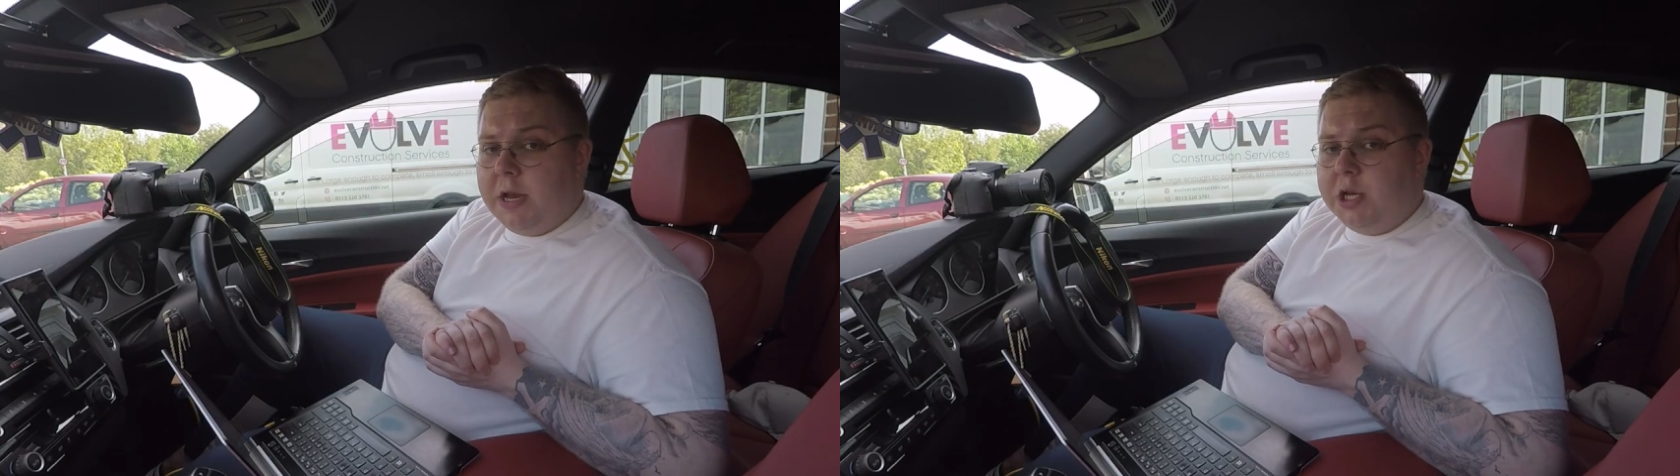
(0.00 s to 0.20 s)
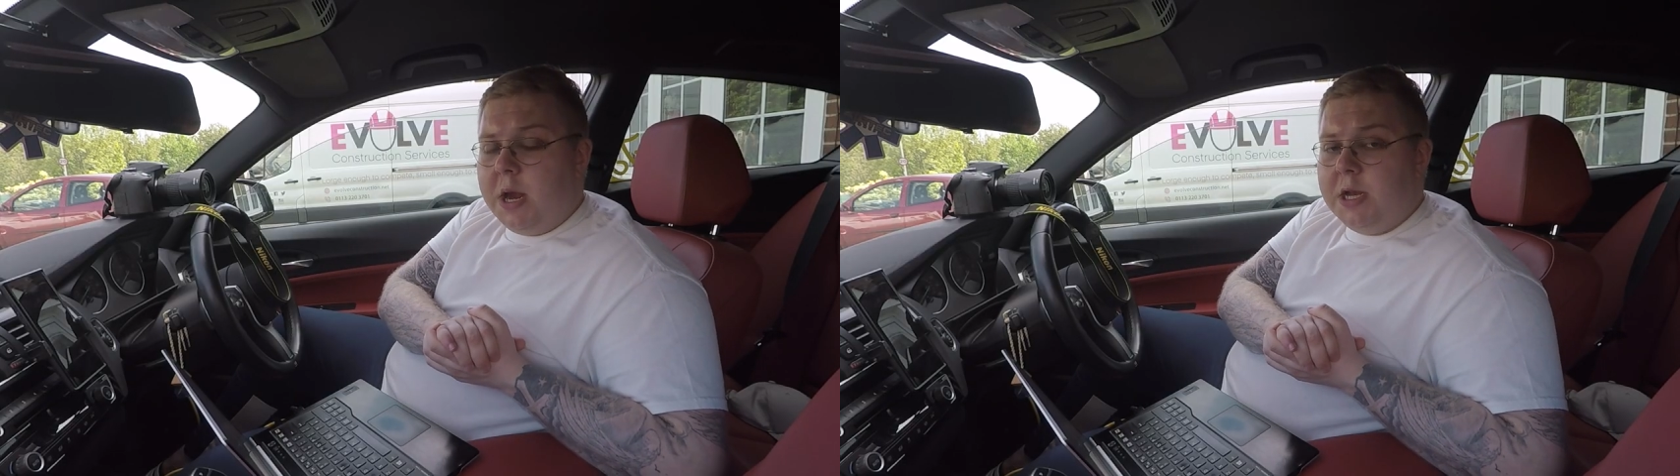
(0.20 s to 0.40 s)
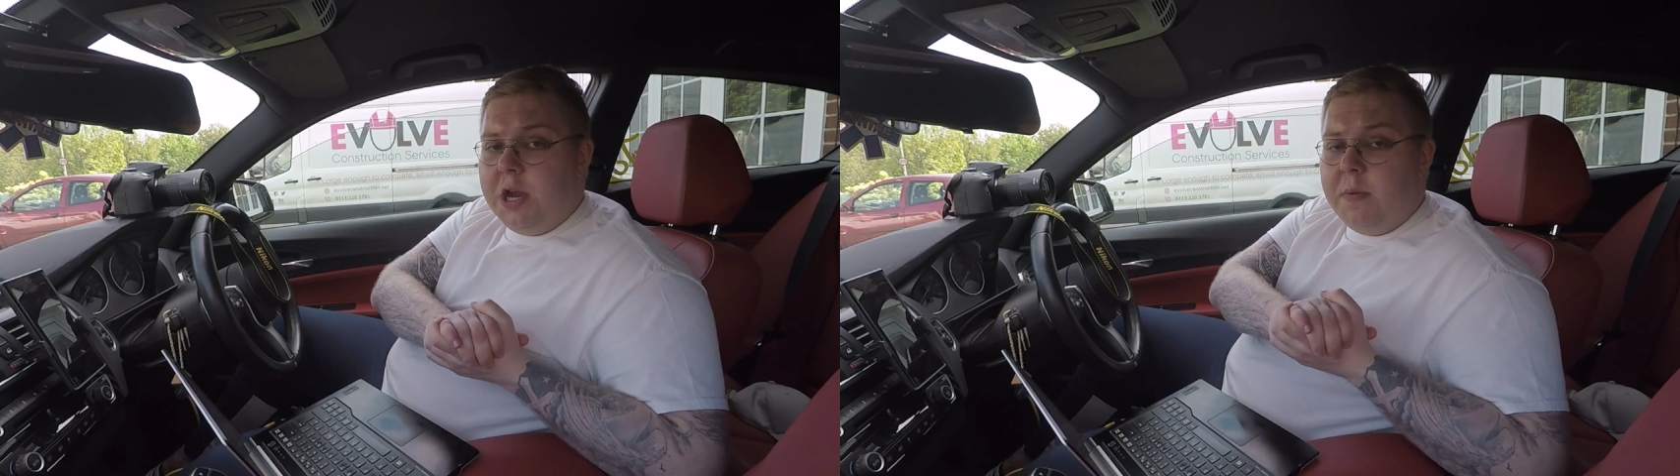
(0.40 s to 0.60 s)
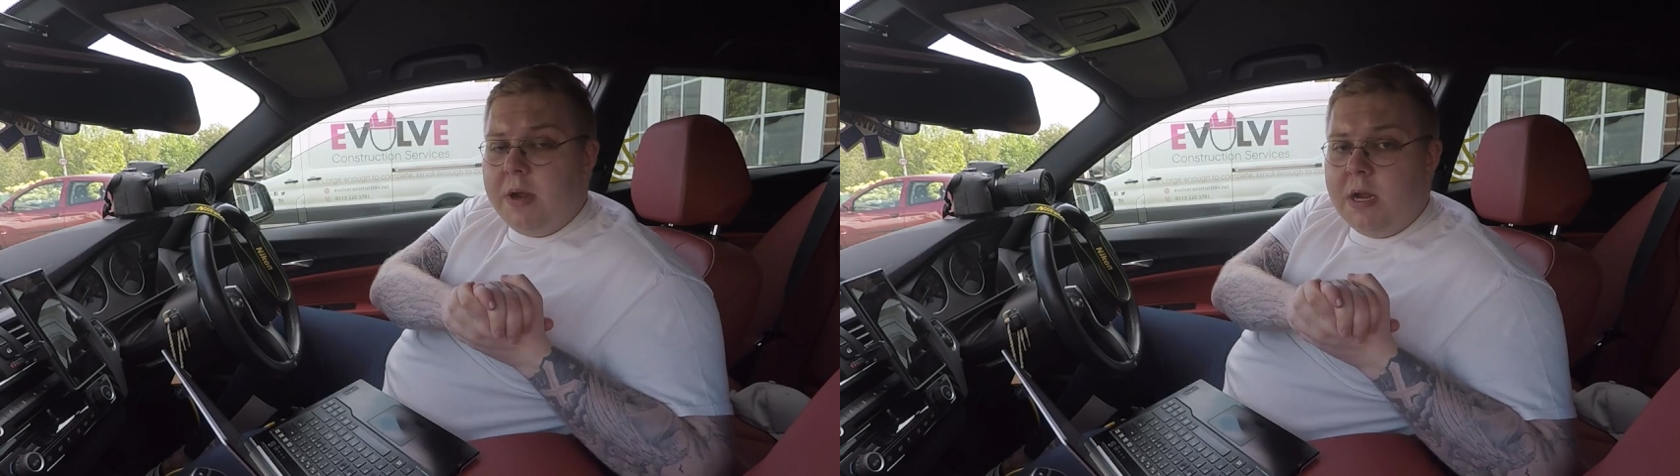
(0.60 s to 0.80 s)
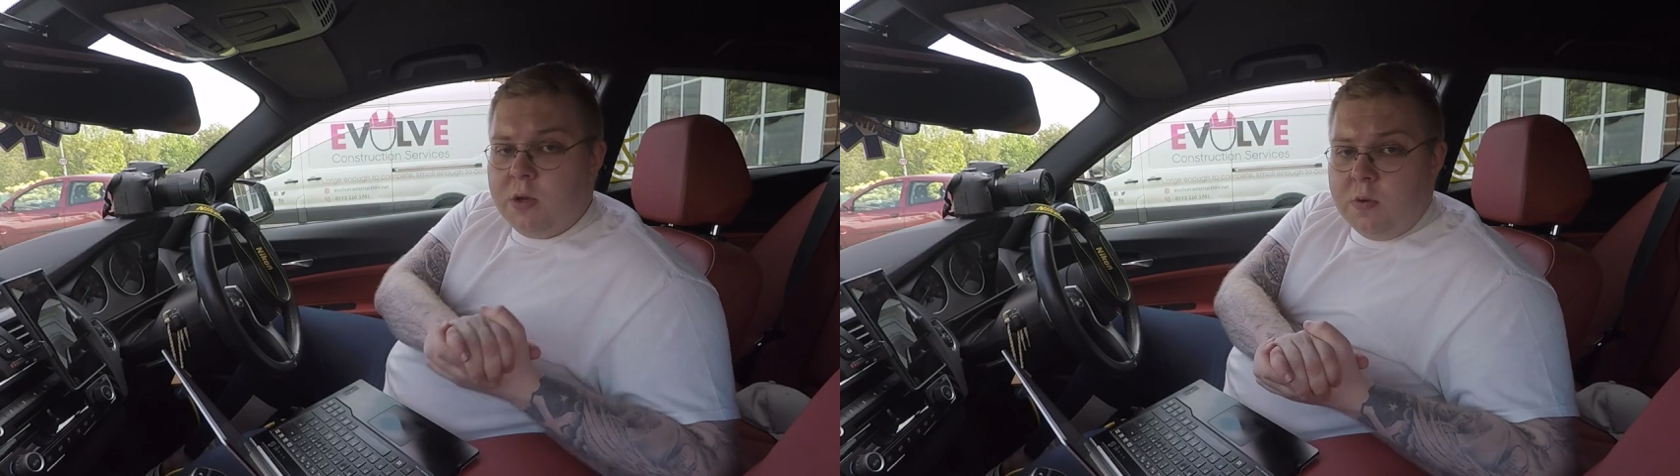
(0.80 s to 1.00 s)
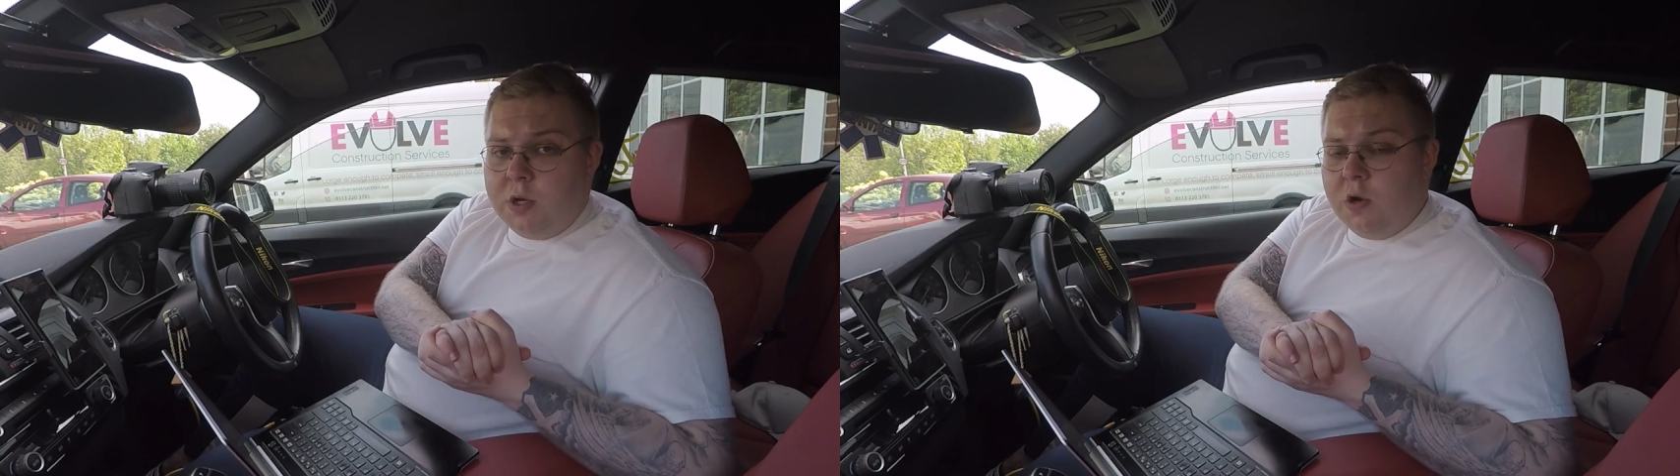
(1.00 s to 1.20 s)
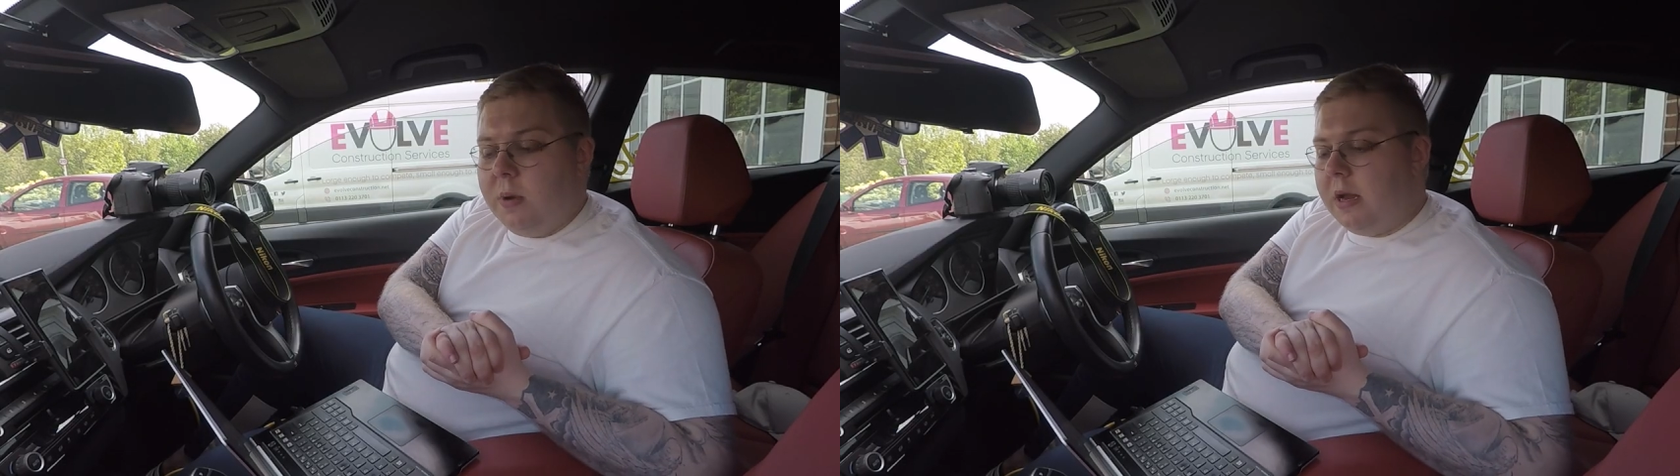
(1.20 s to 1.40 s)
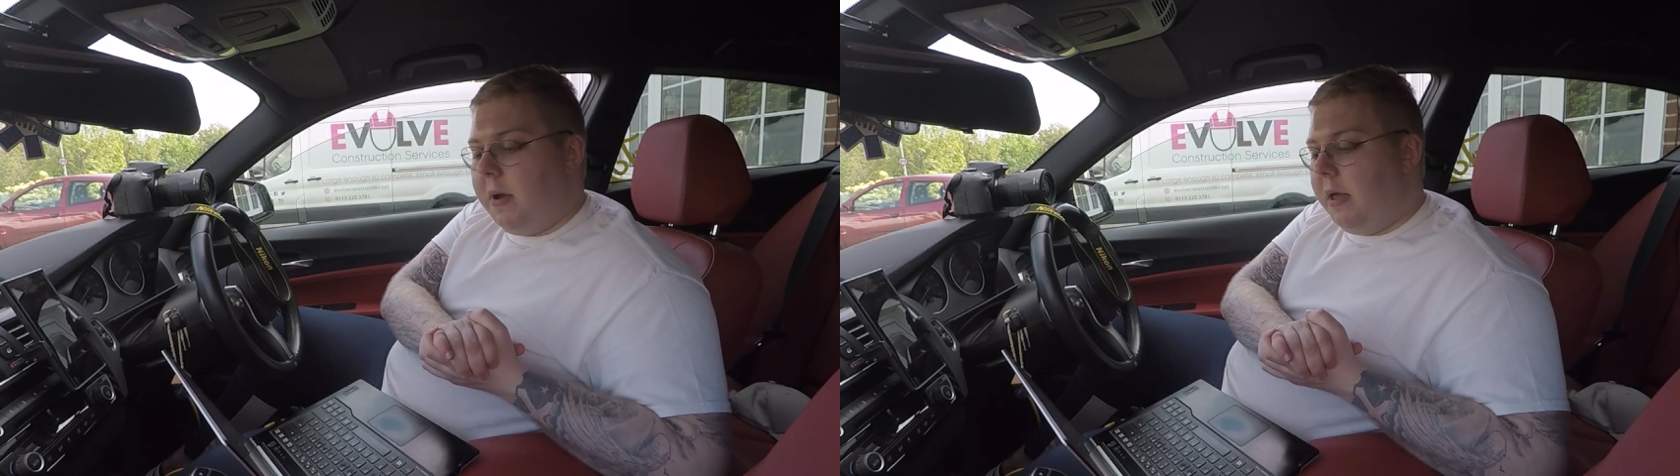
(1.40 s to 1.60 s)
JJB YouTube
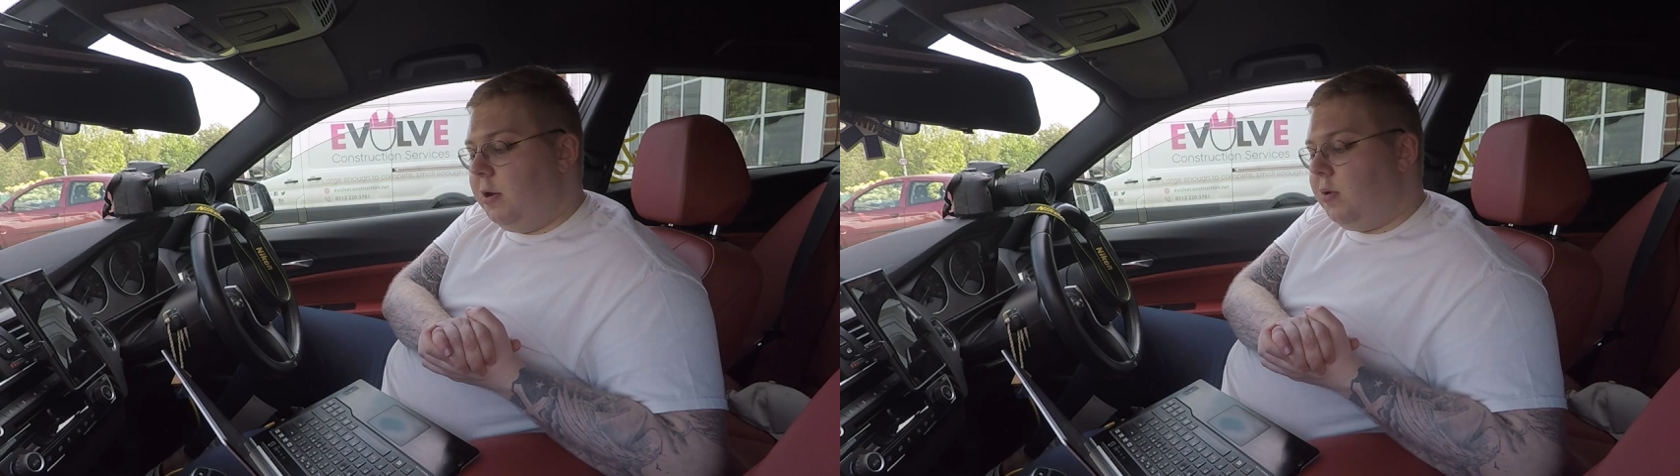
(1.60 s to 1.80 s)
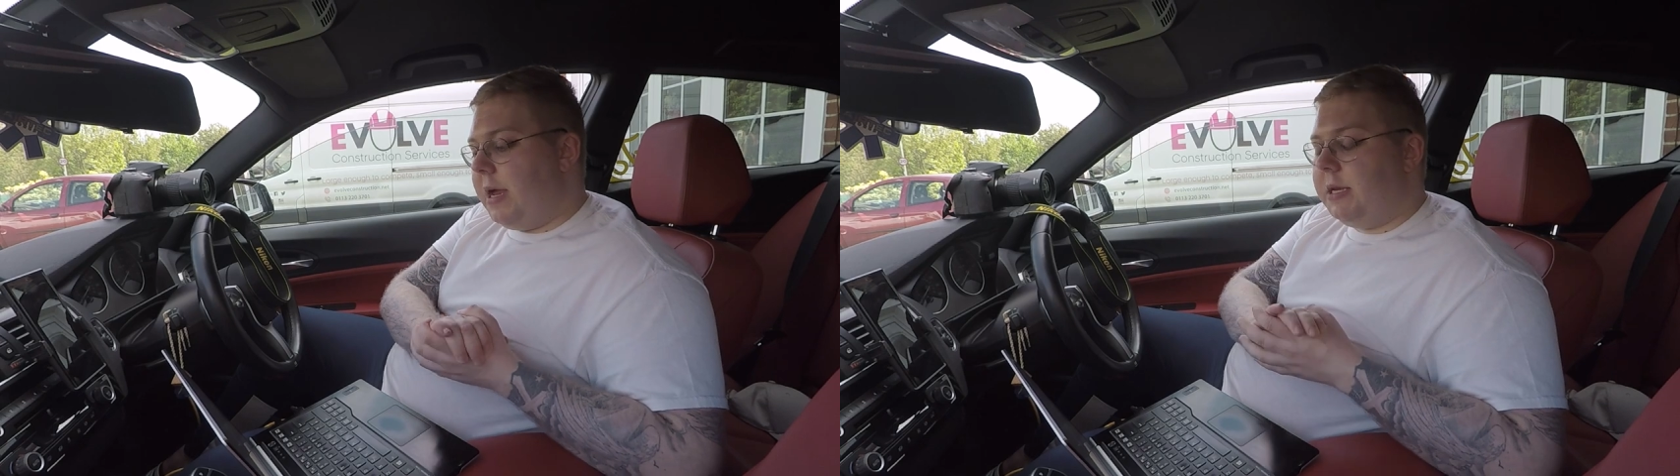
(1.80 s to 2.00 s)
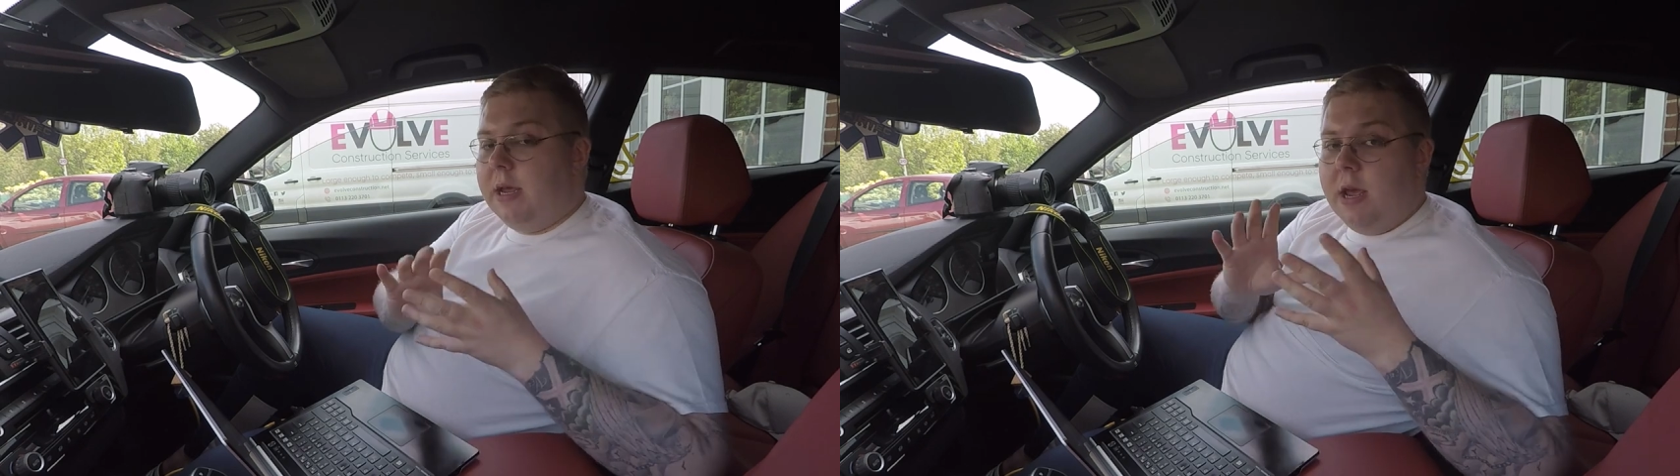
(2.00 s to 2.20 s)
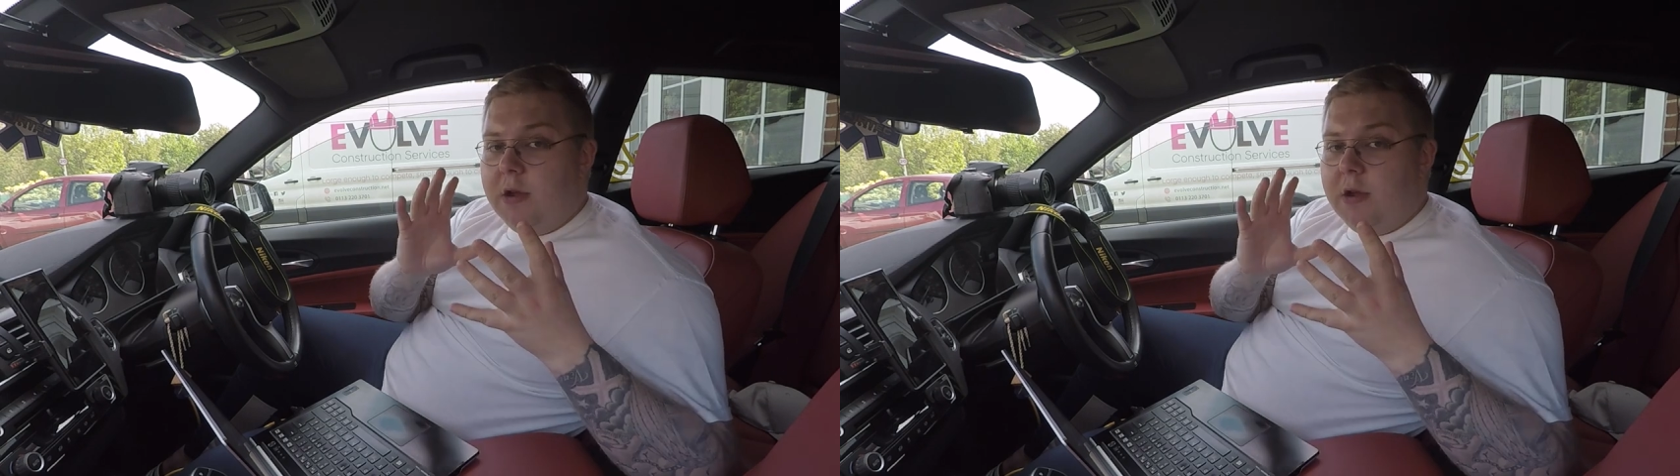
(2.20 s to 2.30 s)
email address,